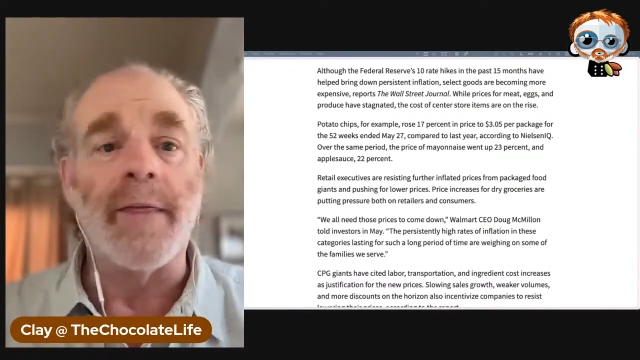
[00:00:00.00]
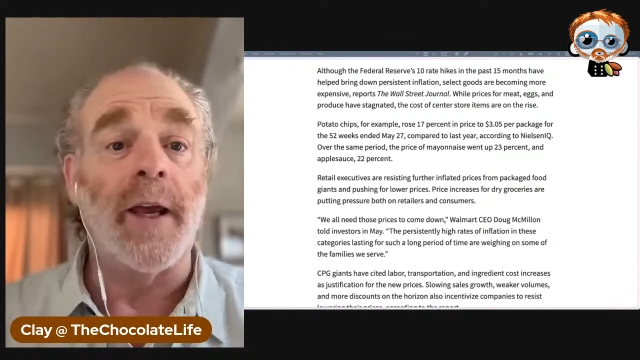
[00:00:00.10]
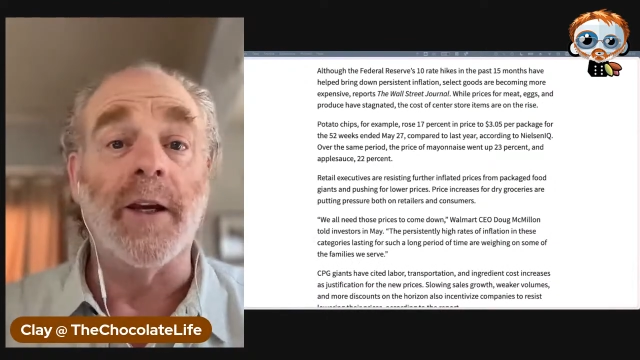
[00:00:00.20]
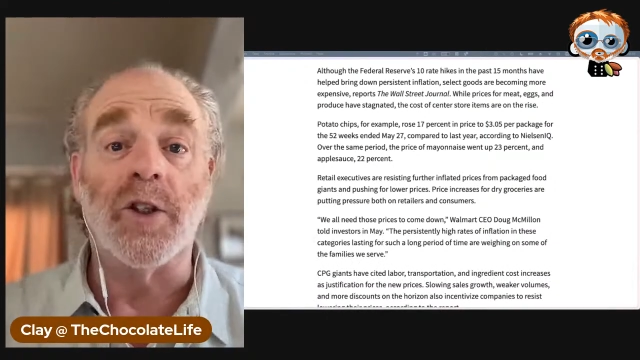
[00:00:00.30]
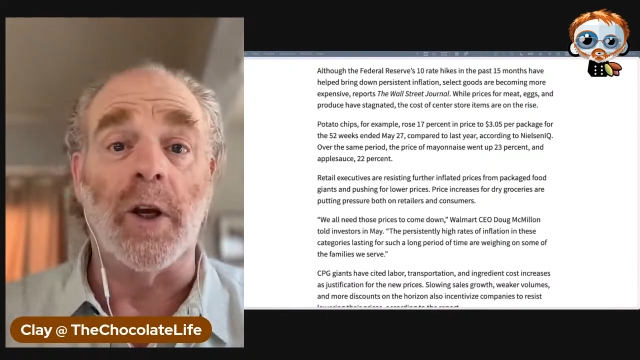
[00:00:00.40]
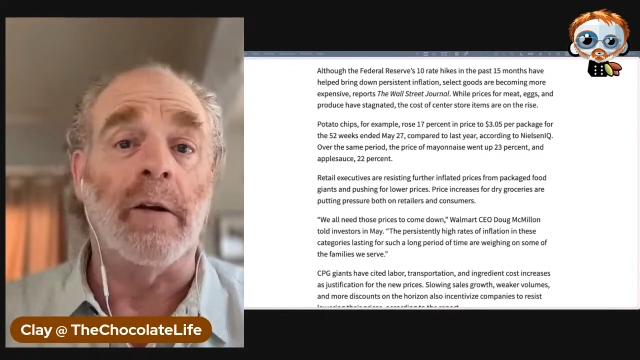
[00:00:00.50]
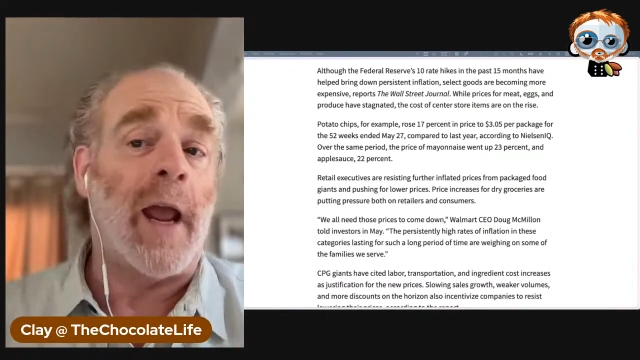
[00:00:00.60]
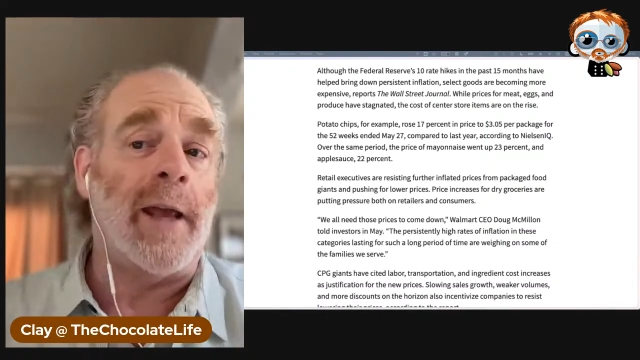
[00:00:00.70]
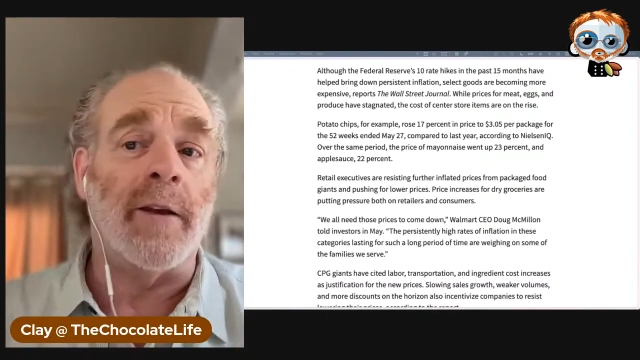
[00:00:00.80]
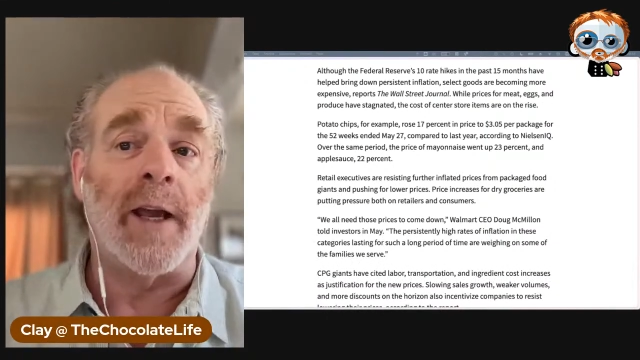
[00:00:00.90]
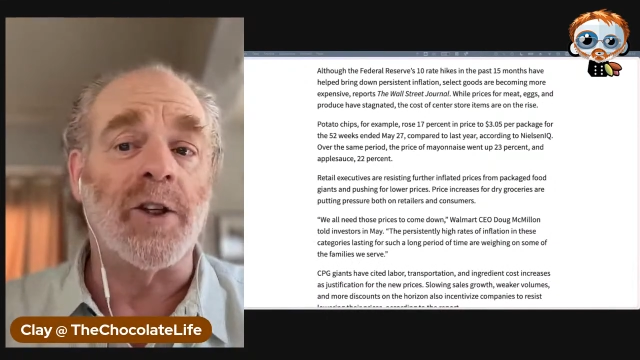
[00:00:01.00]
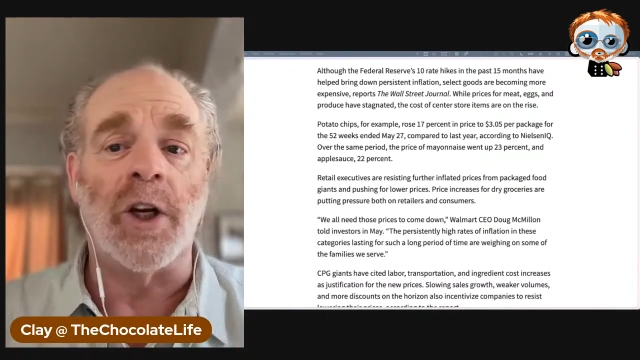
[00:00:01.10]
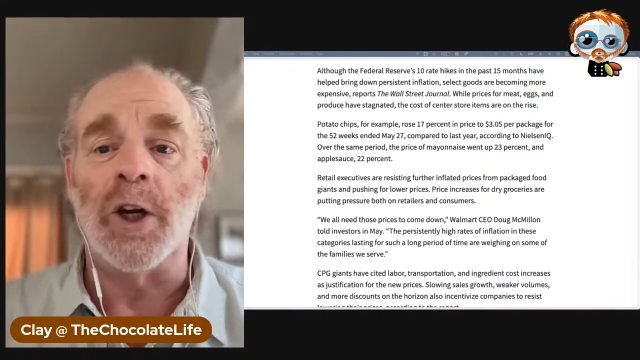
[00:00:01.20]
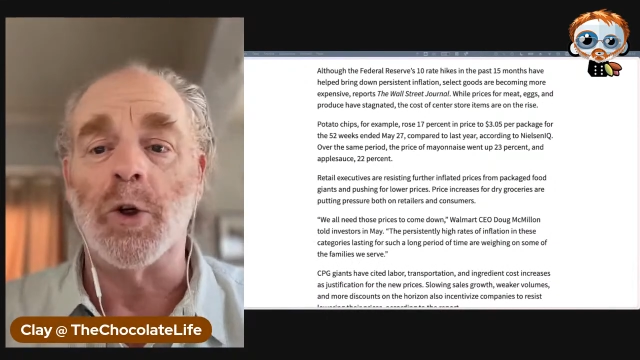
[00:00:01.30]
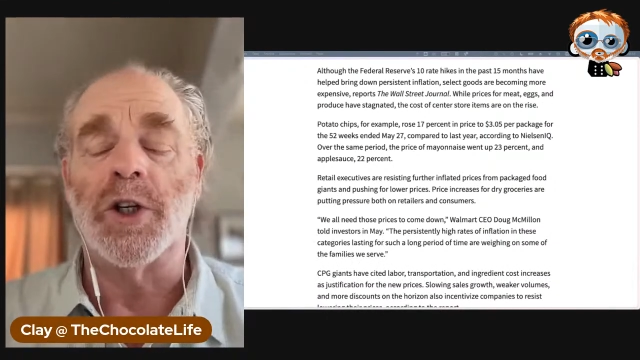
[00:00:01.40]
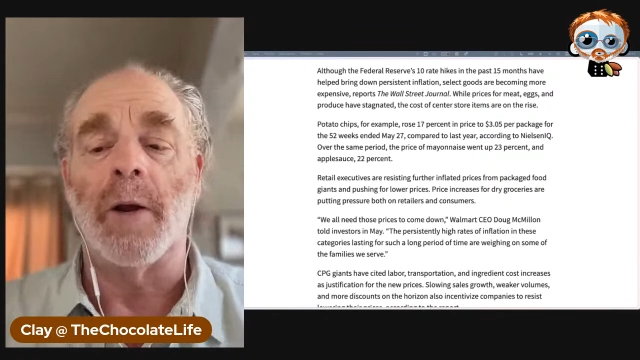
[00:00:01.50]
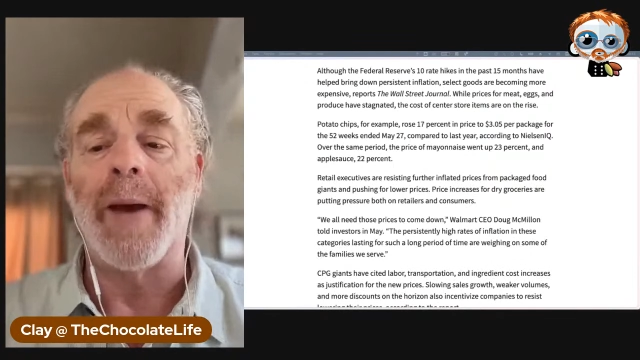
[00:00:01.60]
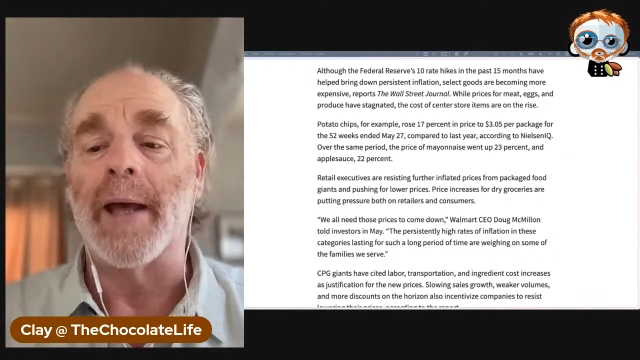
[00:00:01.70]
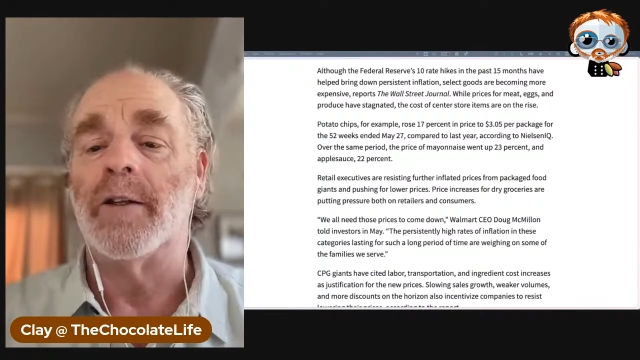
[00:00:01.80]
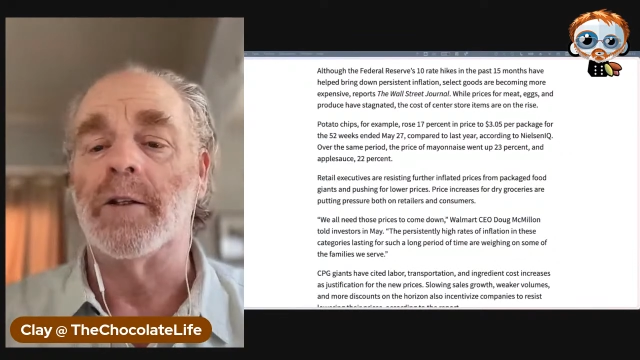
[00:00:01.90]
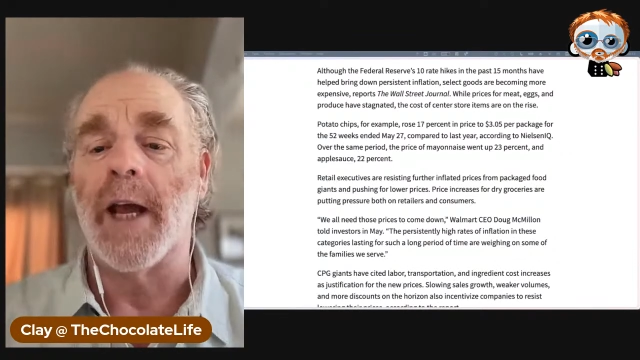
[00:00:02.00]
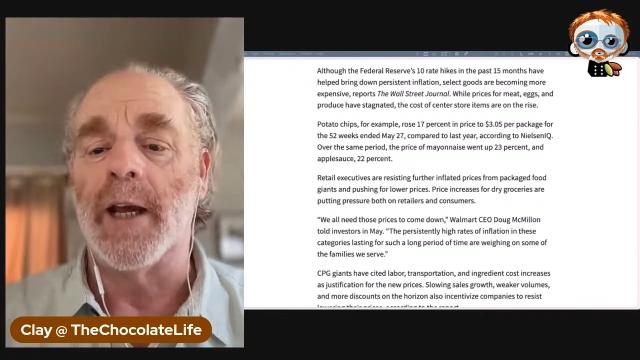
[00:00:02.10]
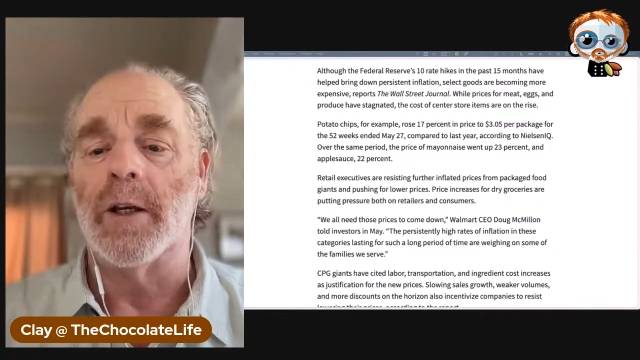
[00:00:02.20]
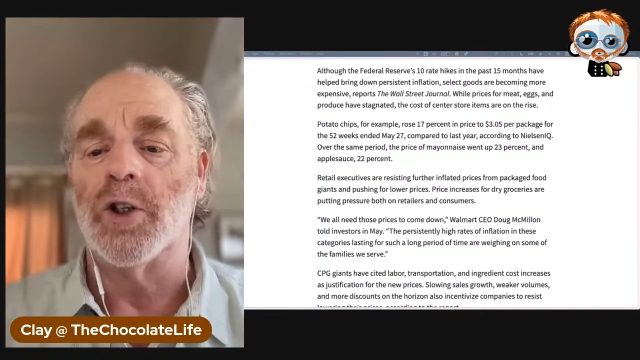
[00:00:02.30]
think it's an interesting path to take.